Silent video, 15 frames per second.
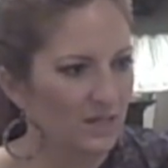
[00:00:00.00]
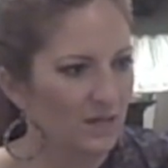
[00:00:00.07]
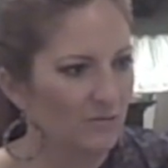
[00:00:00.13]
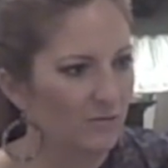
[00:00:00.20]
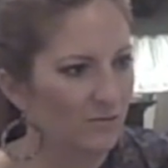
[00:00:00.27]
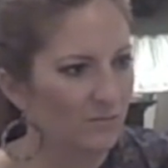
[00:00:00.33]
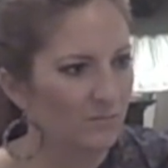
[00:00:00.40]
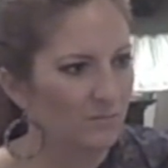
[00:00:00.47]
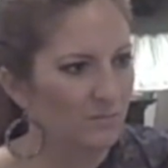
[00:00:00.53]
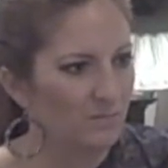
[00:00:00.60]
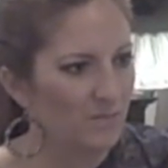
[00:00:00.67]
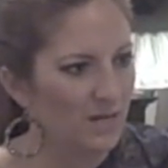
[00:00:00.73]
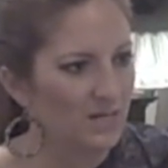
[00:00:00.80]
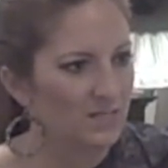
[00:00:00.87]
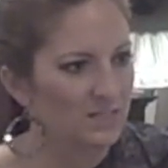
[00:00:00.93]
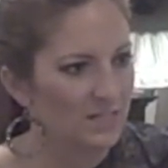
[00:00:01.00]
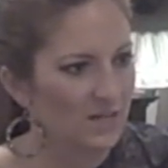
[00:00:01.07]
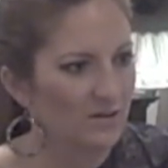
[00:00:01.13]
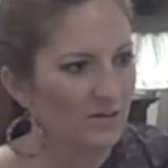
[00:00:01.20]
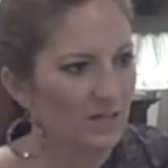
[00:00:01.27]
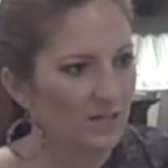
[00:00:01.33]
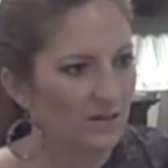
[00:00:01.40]
never made it
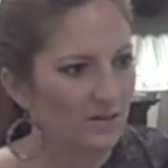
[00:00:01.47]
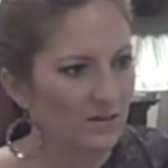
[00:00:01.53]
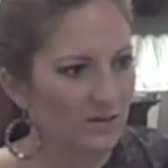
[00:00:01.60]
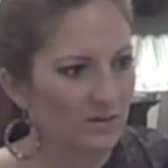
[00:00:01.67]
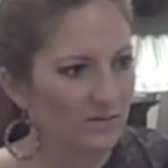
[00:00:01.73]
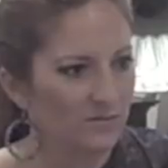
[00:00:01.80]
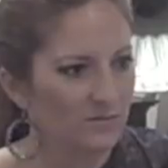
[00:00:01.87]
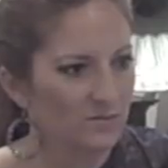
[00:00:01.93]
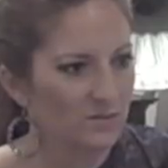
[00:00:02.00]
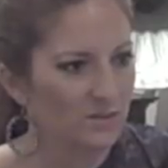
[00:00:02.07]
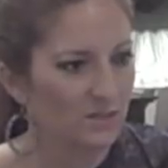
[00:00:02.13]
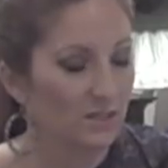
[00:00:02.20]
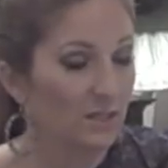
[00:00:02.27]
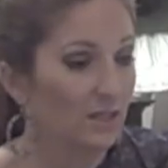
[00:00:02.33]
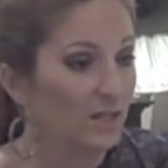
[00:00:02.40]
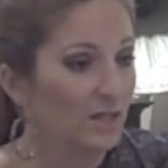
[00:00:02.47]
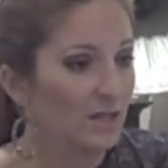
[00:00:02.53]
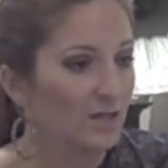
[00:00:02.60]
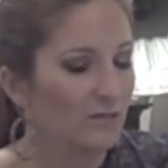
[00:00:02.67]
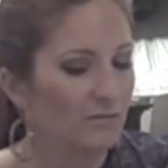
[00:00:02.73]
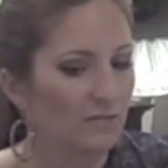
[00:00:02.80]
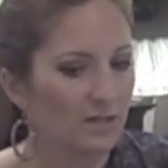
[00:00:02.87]
down here to
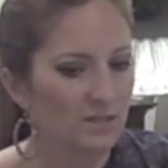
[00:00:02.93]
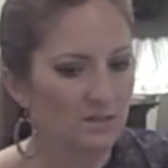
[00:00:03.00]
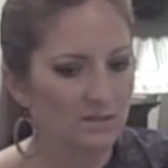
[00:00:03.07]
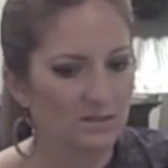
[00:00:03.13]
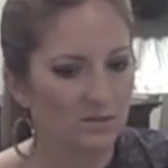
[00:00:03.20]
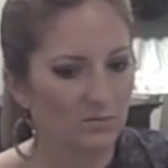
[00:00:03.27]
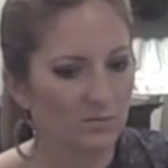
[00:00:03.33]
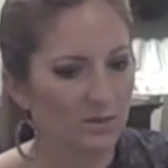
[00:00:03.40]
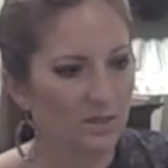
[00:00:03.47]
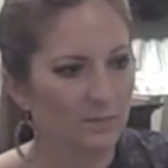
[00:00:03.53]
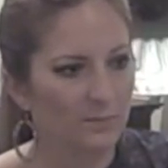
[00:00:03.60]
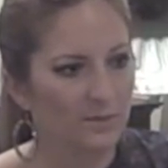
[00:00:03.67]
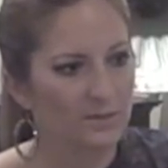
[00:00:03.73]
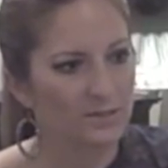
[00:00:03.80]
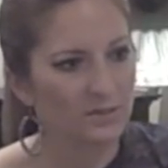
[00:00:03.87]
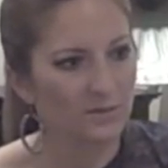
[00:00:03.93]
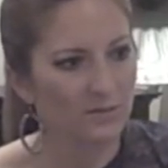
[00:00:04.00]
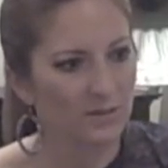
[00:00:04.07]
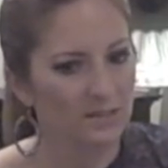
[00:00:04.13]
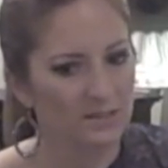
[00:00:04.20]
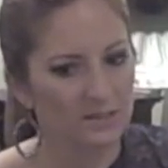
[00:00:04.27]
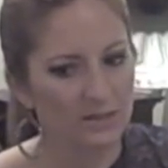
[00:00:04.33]
live and to really pursue
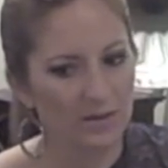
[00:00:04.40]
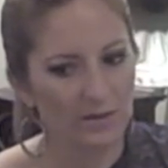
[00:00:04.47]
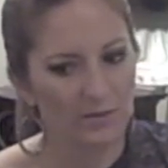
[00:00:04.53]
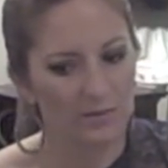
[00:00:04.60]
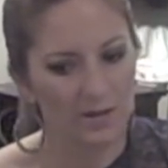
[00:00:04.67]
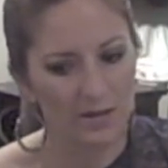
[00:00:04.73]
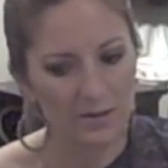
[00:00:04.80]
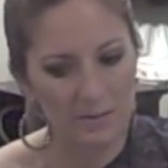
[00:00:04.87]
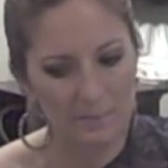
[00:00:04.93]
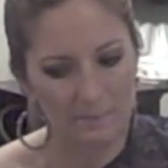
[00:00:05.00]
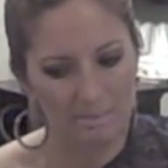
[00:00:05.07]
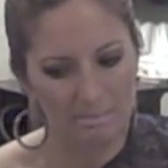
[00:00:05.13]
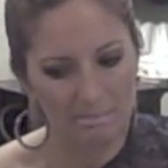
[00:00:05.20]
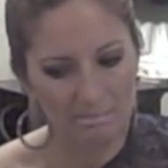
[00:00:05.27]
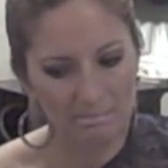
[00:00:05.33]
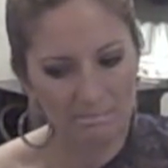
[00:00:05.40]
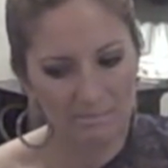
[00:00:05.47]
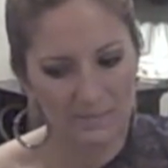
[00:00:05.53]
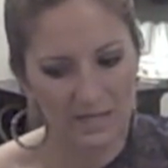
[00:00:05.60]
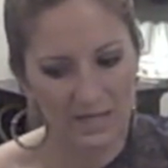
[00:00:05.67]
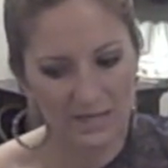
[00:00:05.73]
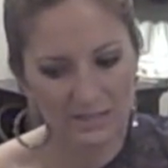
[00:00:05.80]
it. So
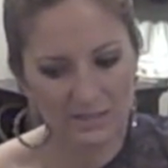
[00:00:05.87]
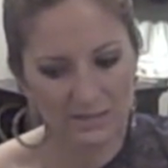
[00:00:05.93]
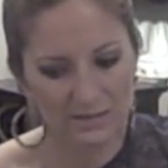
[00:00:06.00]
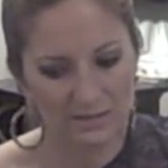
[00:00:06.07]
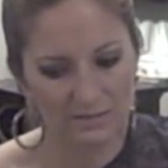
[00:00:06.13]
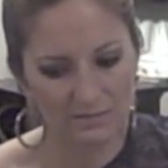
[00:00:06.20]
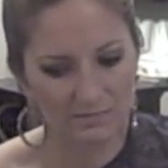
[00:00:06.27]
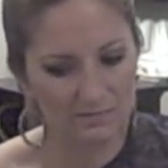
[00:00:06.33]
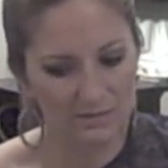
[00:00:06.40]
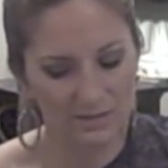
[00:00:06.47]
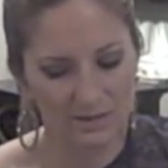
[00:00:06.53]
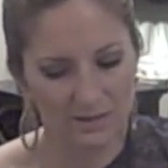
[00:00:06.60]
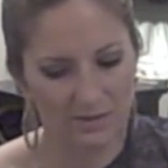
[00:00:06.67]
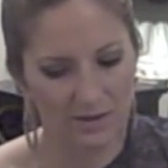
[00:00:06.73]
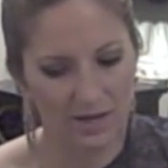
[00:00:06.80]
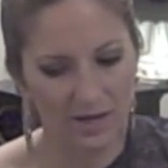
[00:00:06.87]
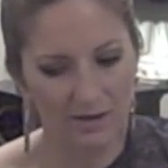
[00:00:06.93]
I just I